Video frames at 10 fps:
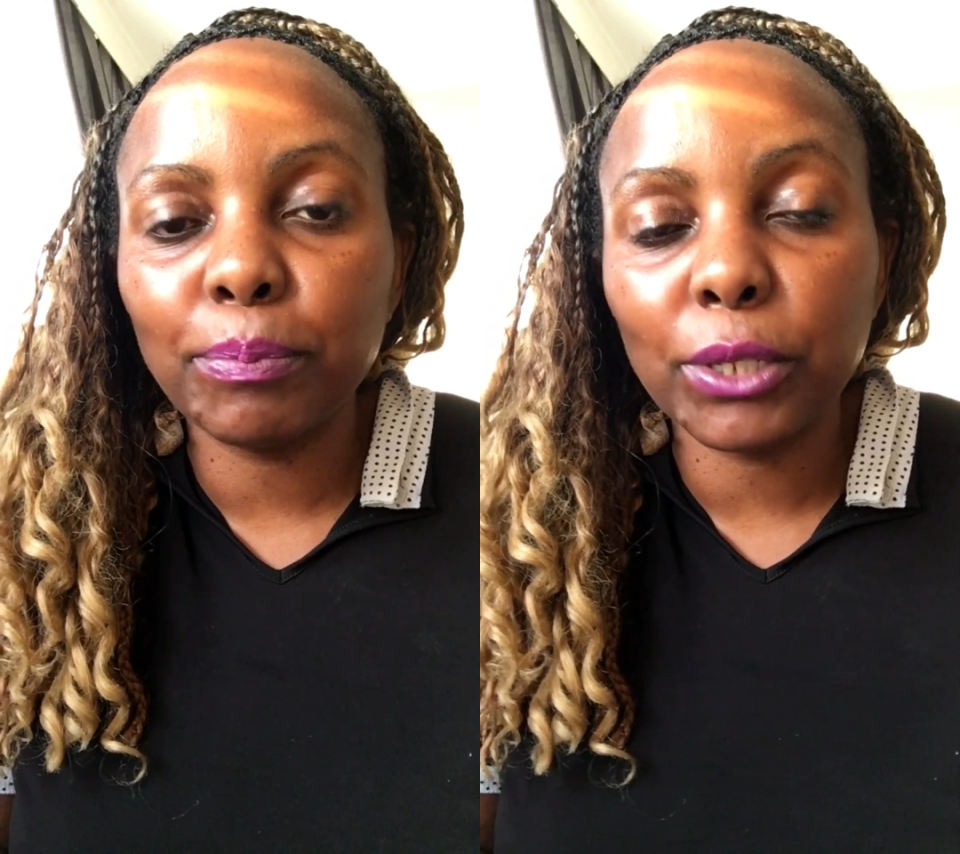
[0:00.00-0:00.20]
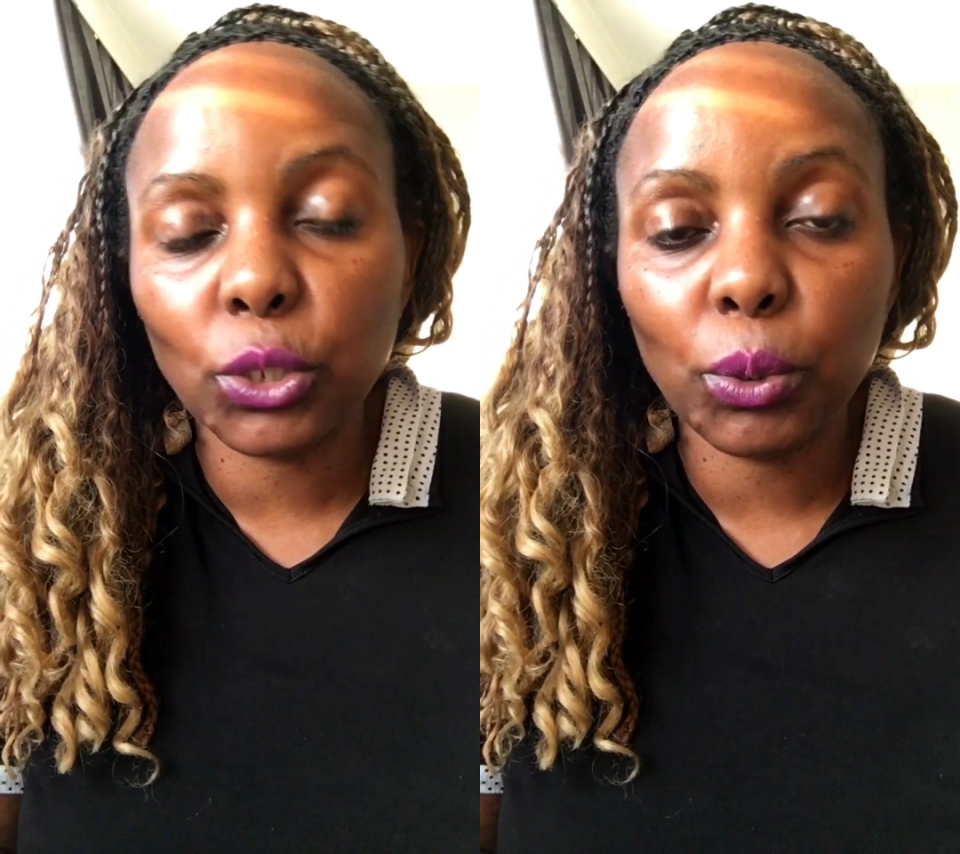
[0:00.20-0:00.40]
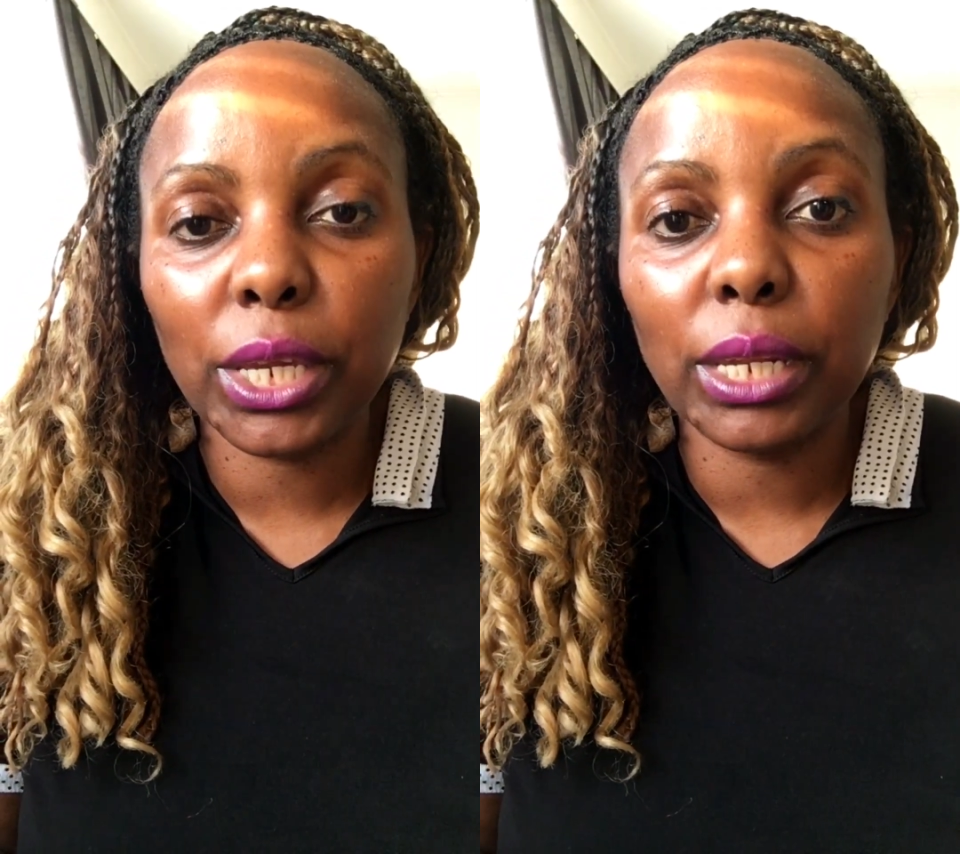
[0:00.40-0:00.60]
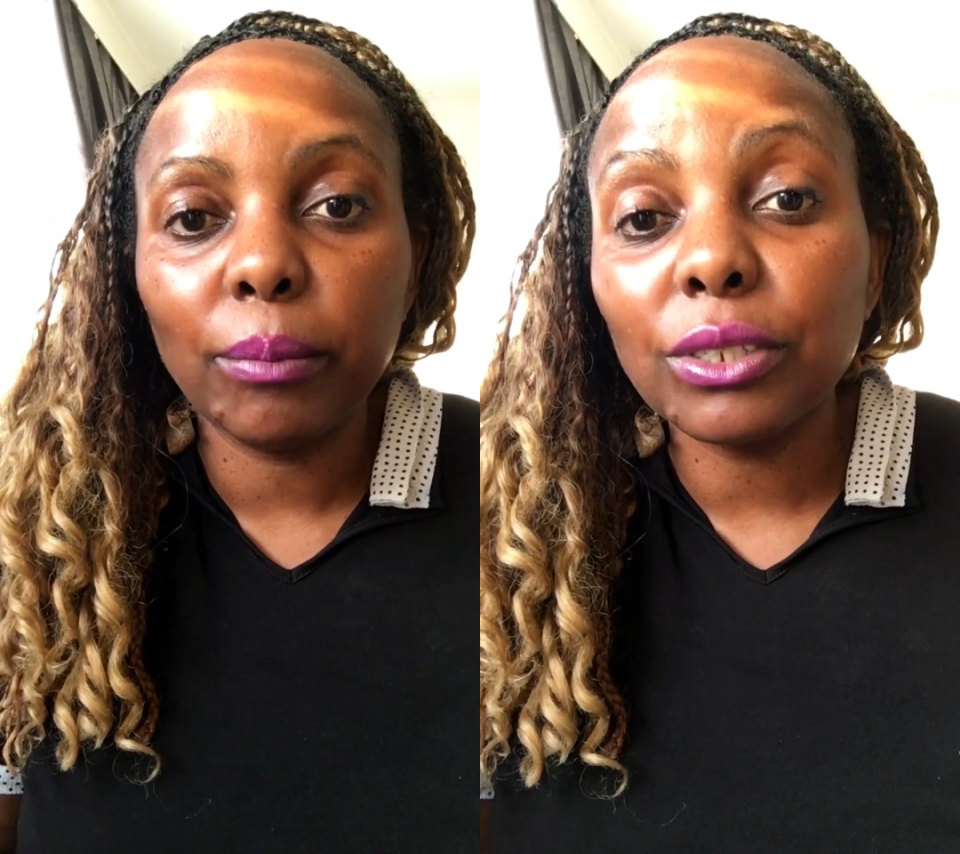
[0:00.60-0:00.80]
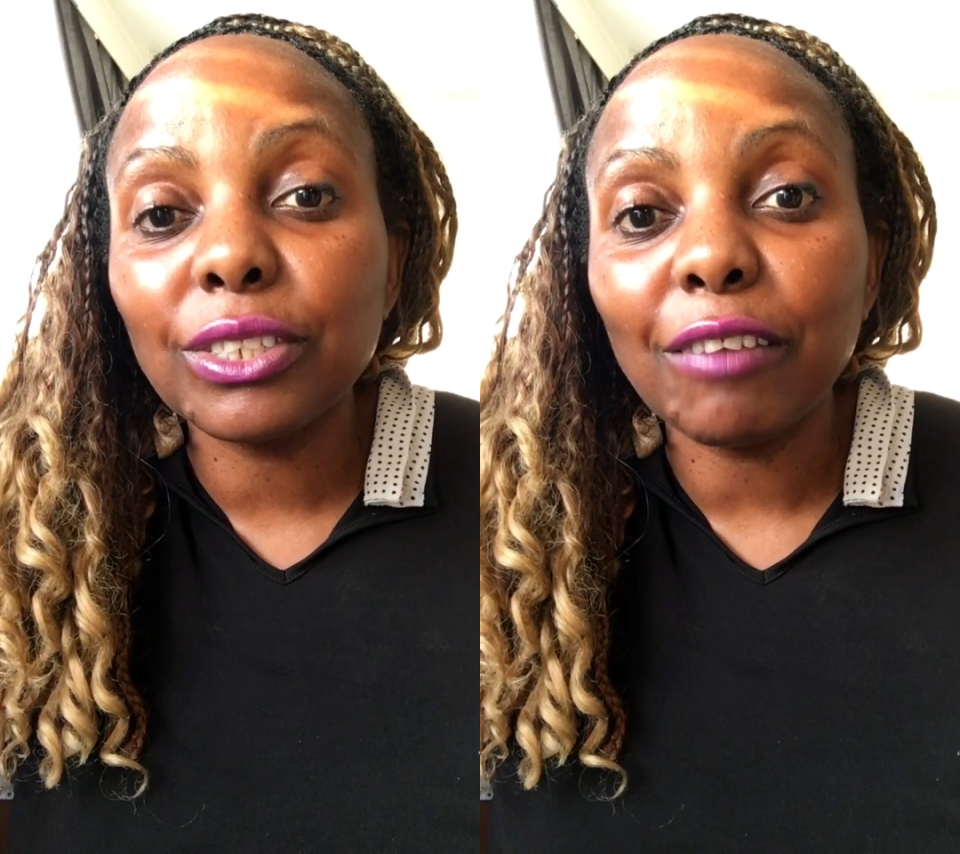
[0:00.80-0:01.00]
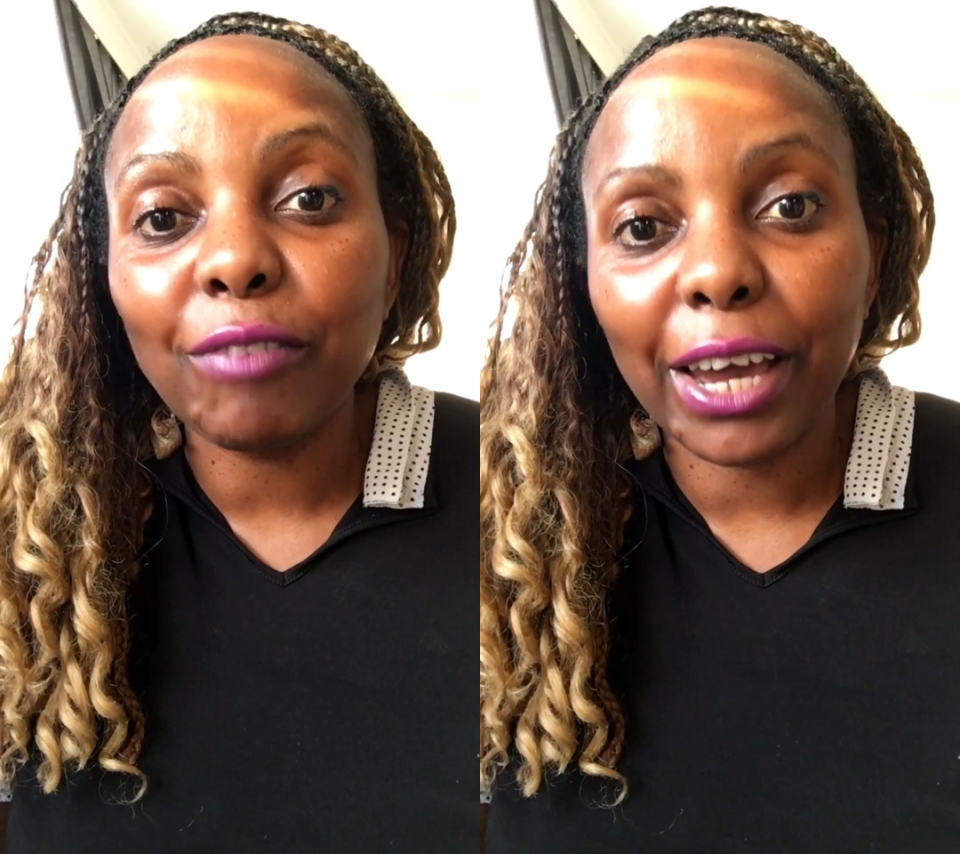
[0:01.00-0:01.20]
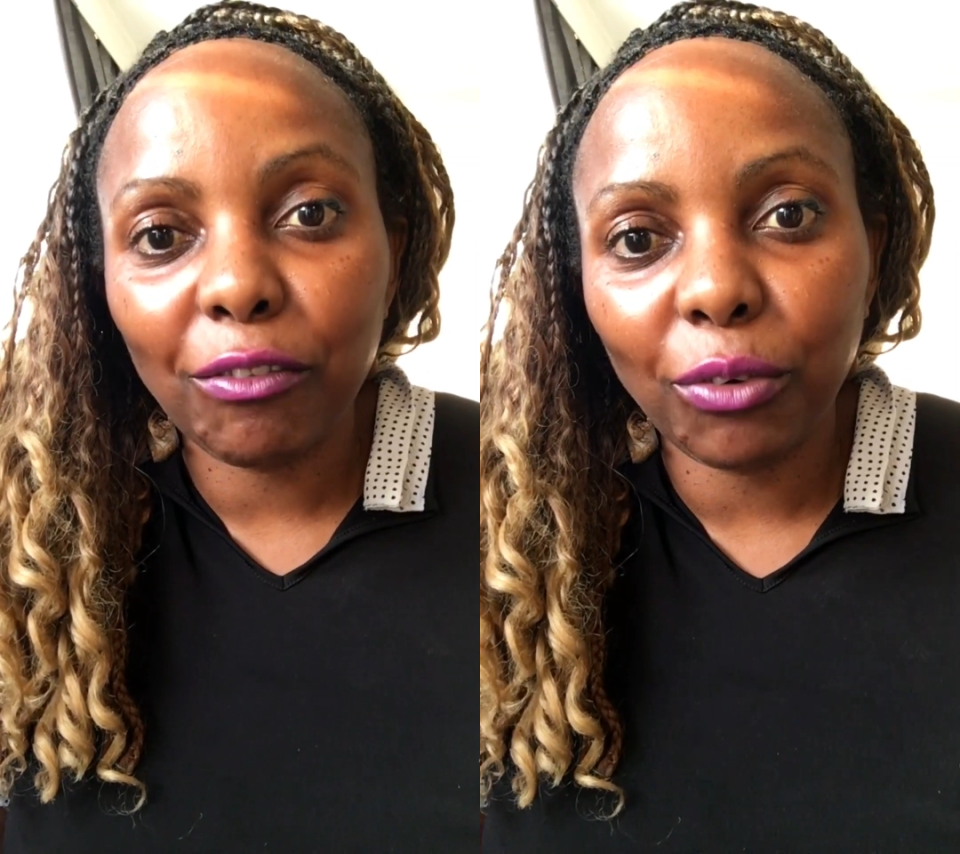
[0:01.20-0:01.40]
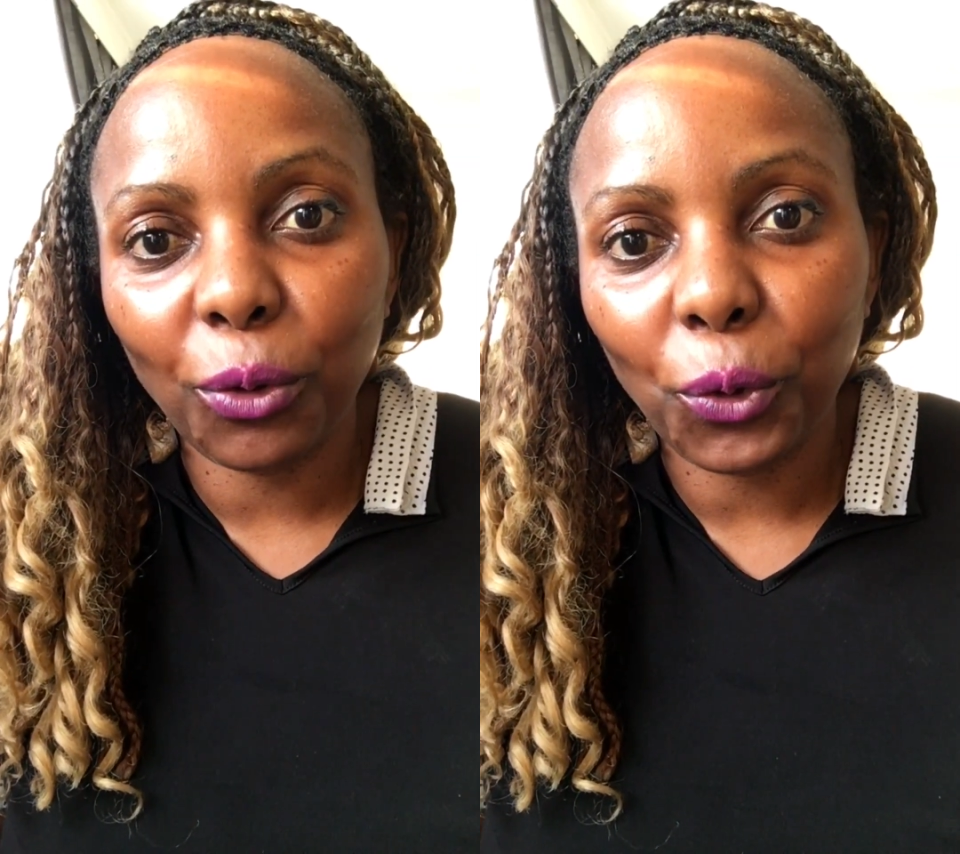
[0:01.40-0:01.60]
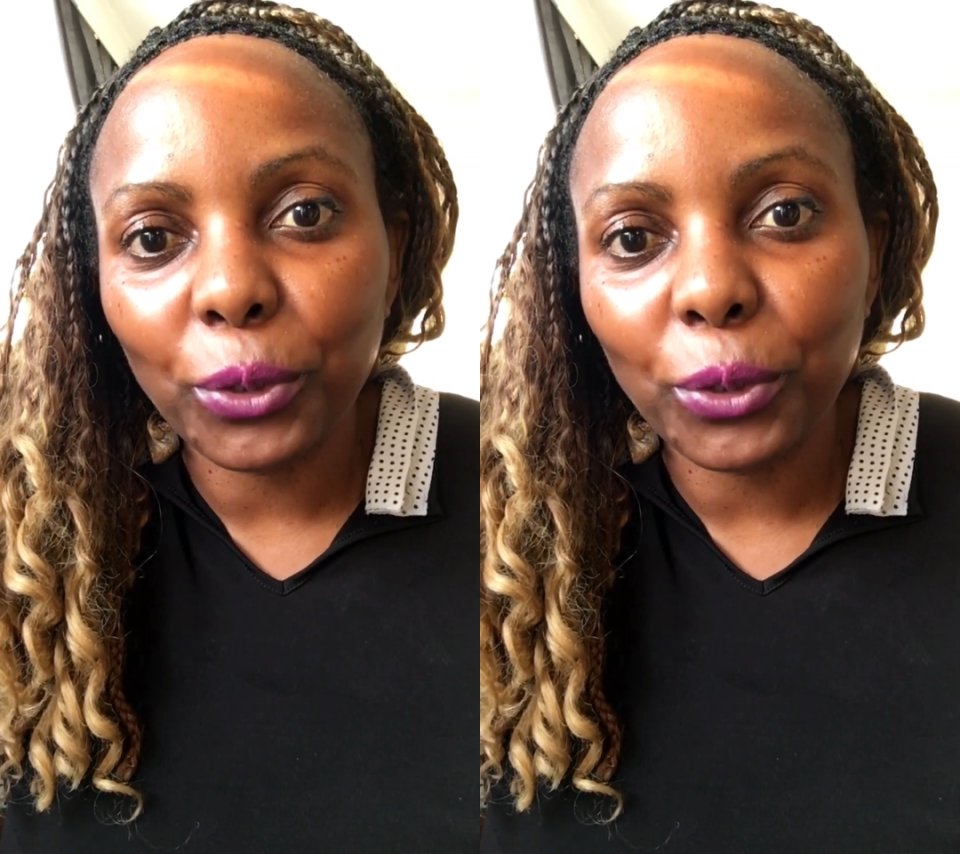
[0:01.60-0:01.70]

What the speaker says: between survival.